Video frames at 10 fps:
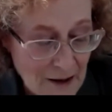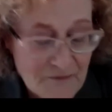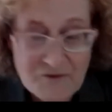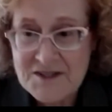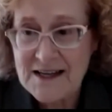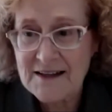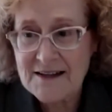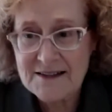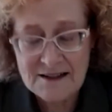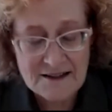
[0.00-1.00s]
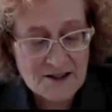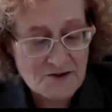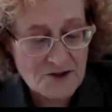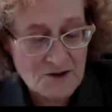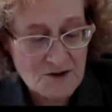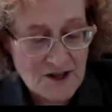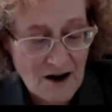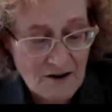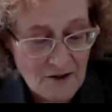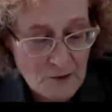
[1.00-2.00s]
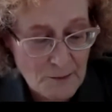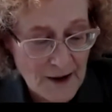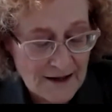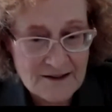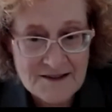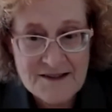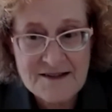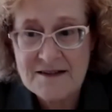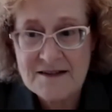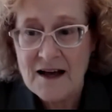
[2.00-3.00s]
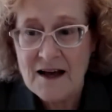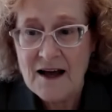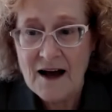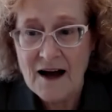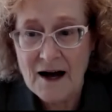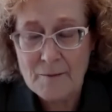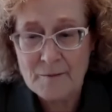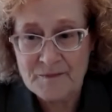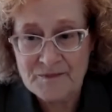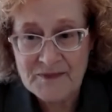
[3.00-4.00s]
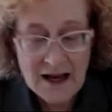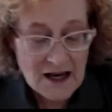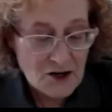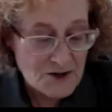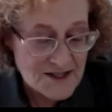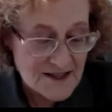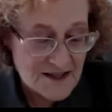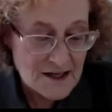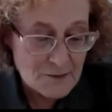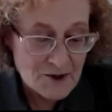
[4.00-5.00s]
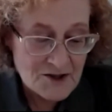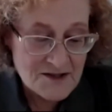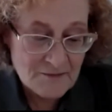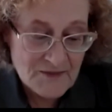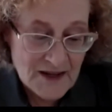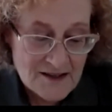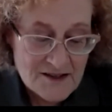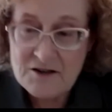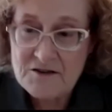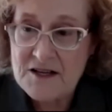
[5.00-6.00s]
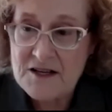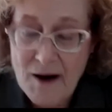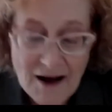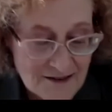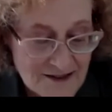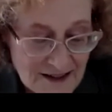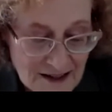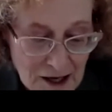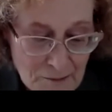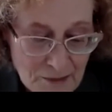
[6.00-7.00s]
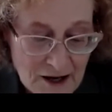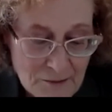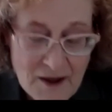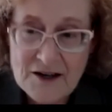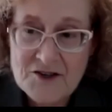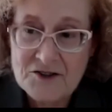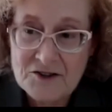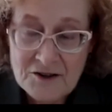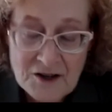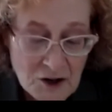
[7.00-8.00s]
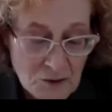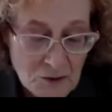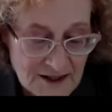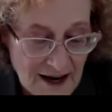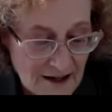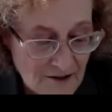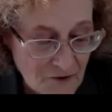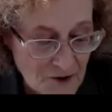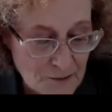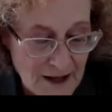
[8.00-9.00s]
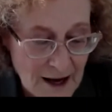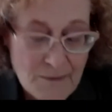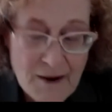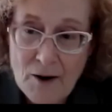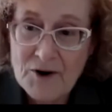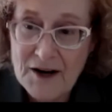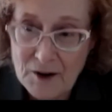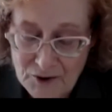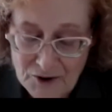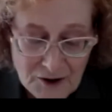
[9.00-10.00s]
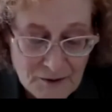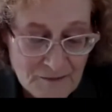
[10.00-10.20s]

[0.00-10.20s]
First, I'd like to introduce our other panelists. Kristin Nimmers serves as policy and campaign manager with the California Black Power Network.